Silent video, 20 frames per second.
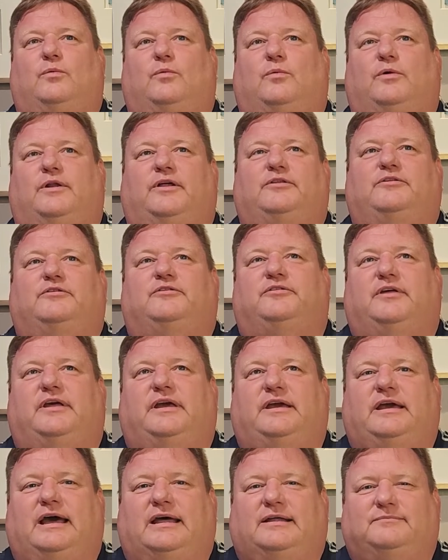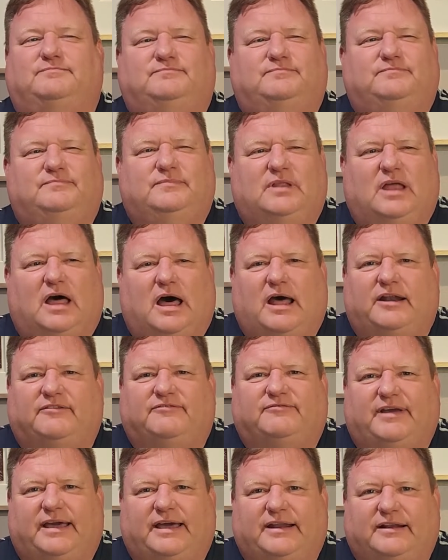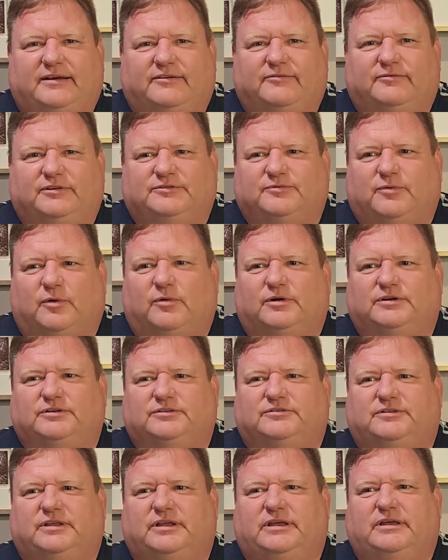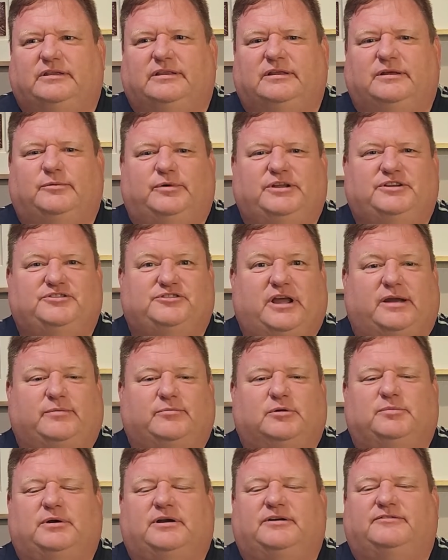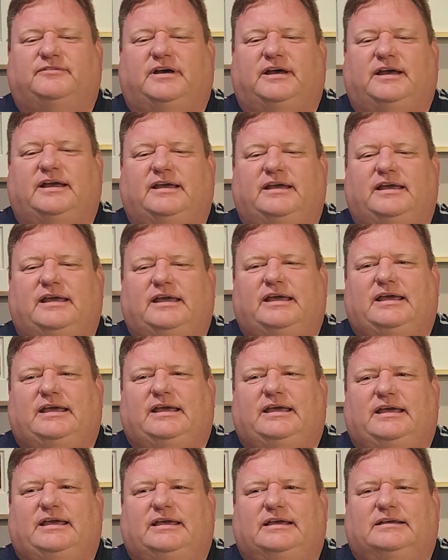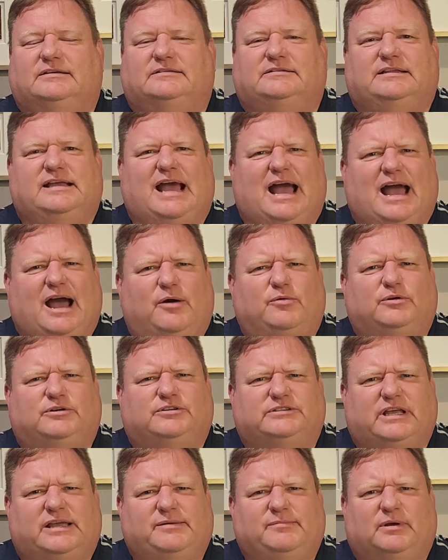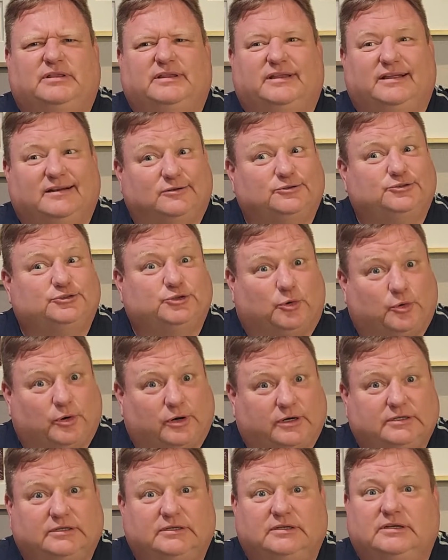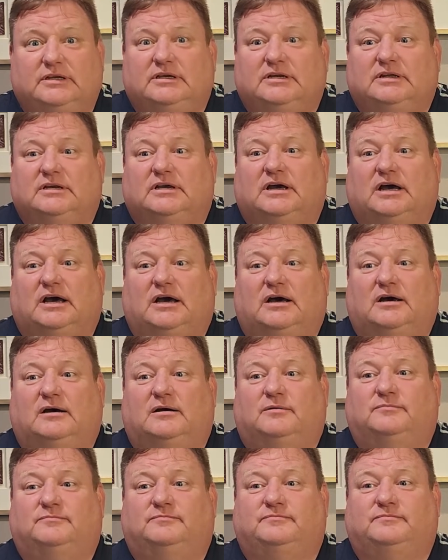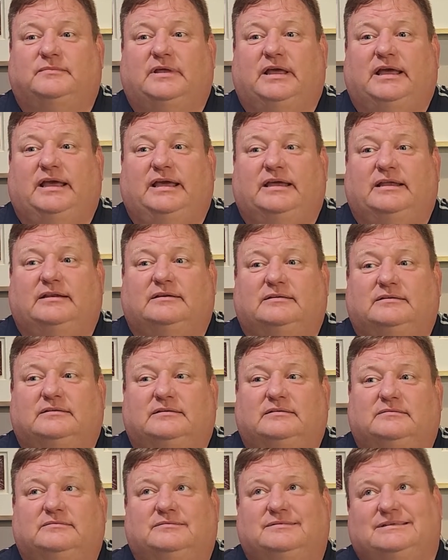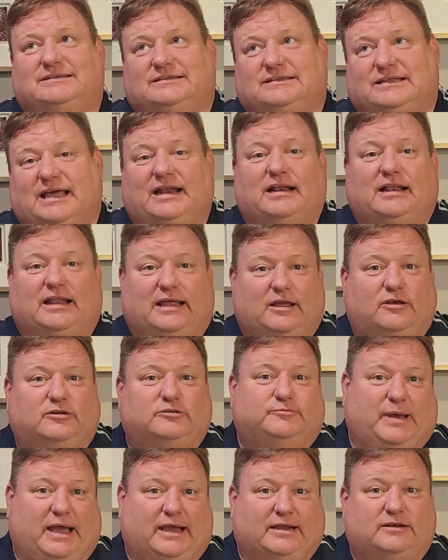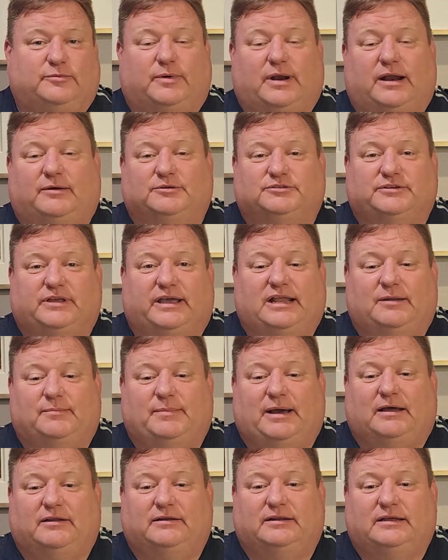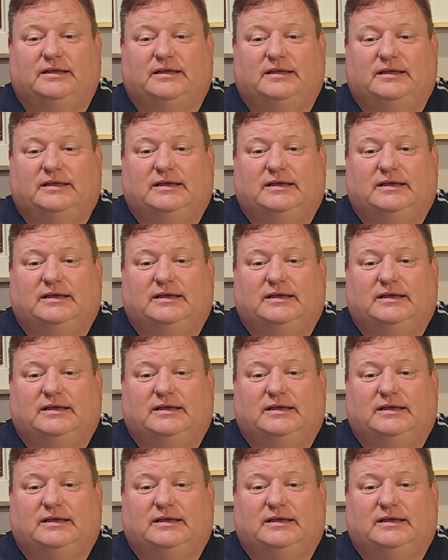One other thing I'm not a fan of as far as the Windjammer buffet is the hours seem a little short, and kind of like goes back to what I was saying about